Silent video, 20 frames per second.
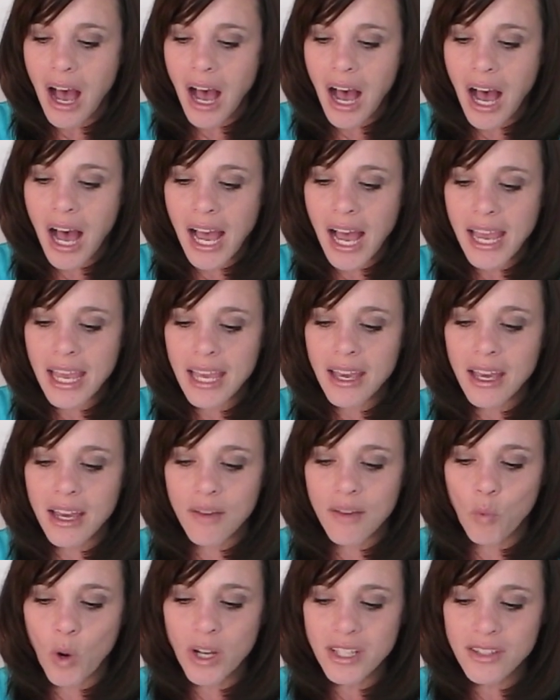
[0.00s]

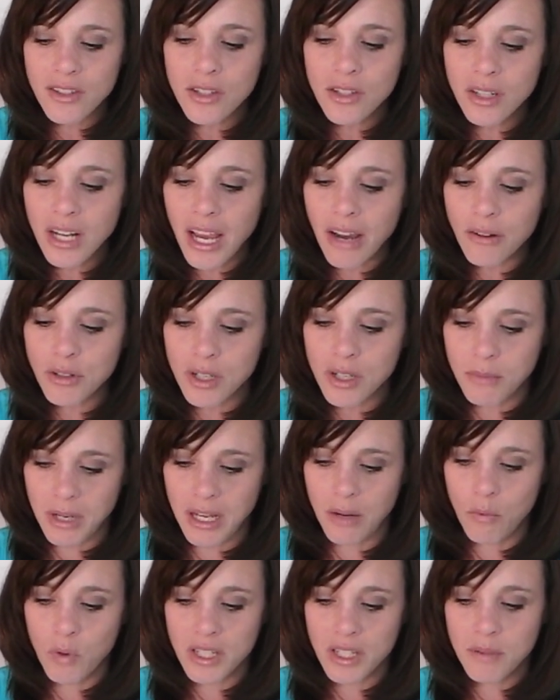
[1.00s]
what stood out to
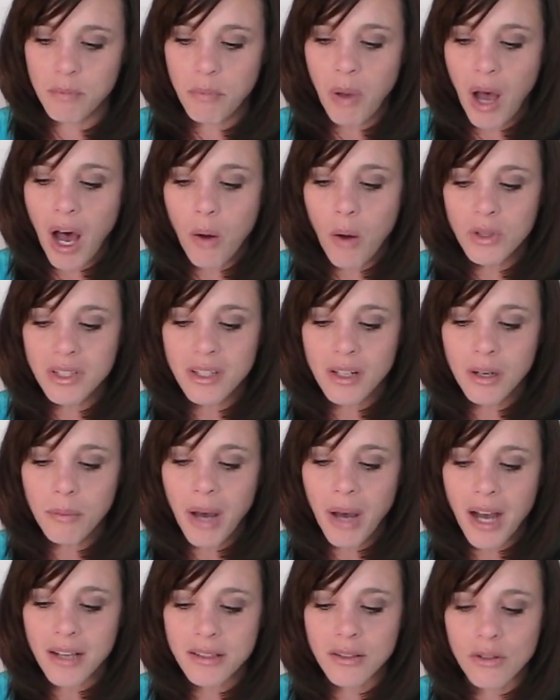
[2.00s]
me was Paul was an
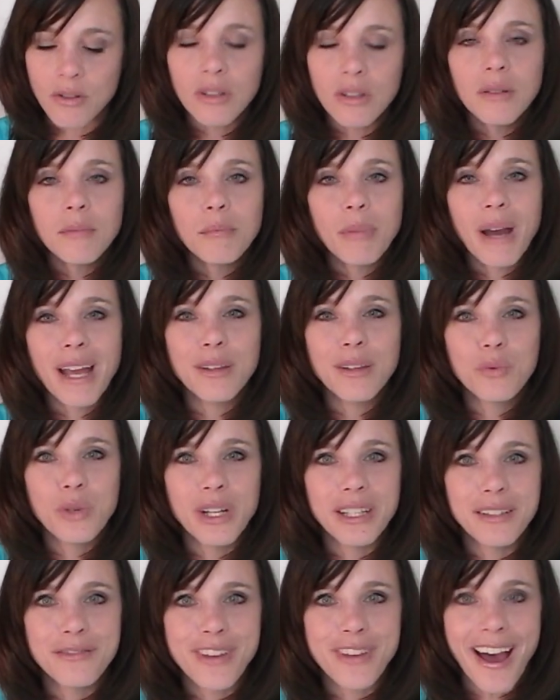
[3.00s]
apostle by the
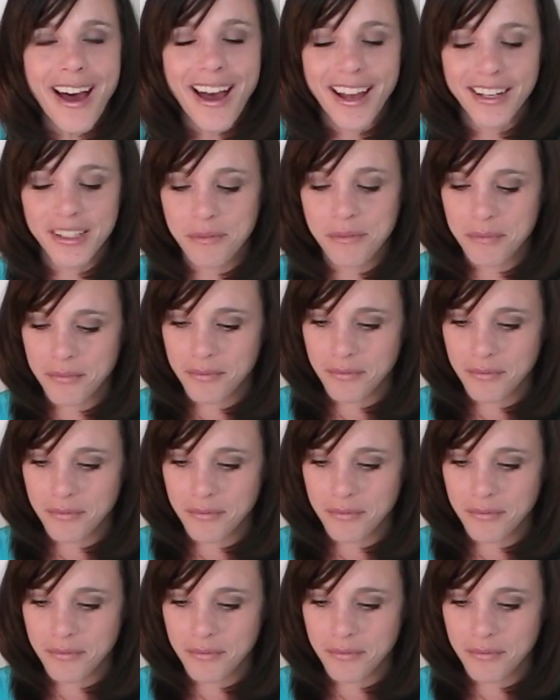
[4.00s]
will of God.